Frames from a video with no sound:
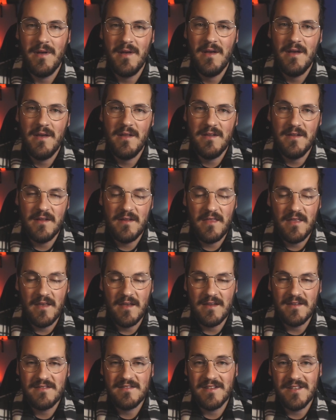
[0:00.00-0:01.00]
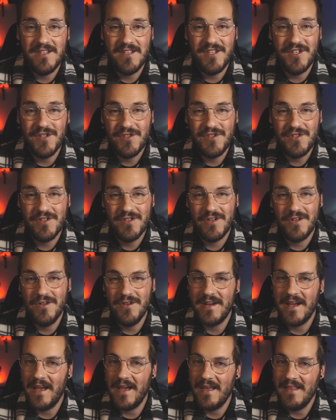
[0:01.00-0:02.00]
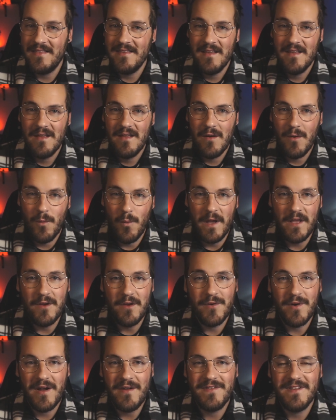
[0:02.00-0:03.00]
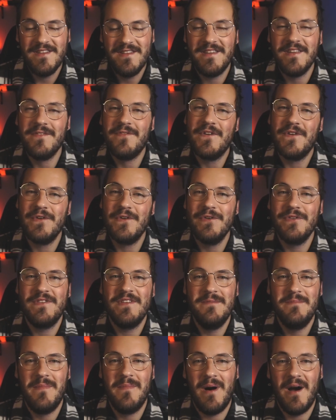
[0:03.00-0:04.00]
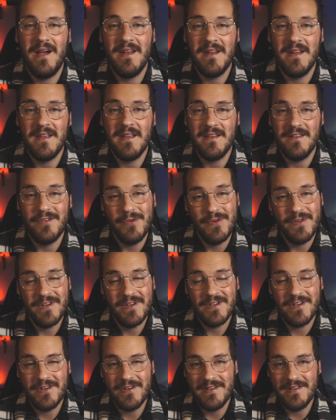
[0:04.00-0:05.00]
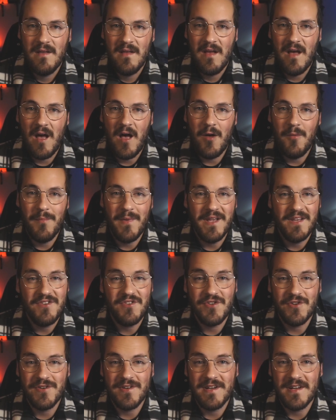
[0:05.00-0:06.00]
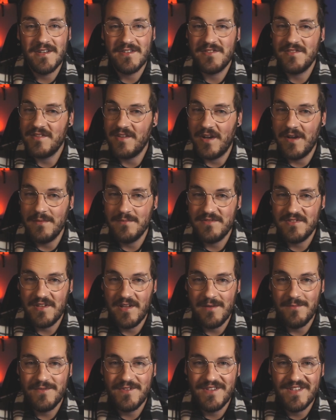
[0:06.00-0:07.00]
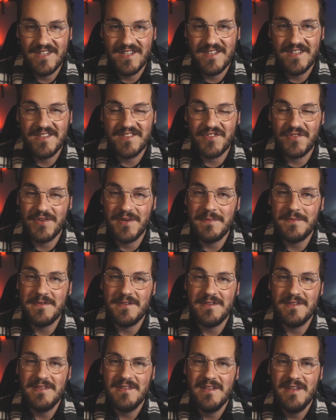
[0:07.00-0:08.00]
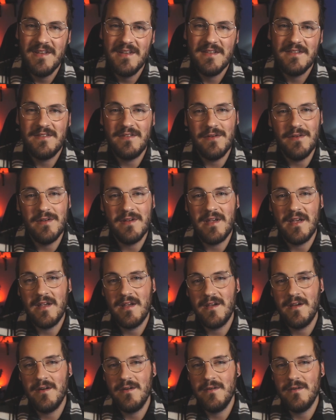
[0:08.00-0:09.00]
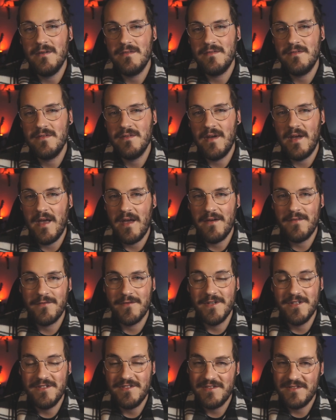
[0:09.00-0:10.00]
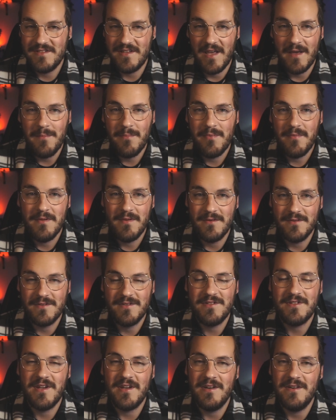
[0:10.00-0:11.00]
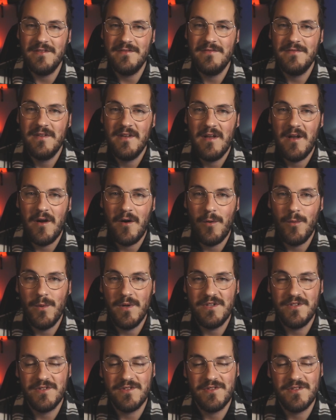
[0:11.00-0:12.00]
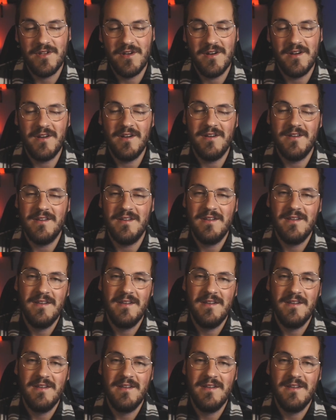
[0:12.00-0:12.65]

the things you should look at when you're having difficulty mining DuinoCoin. I'll make sure there's timestamps in the description so you can go to every step yourself on which you're stuck on,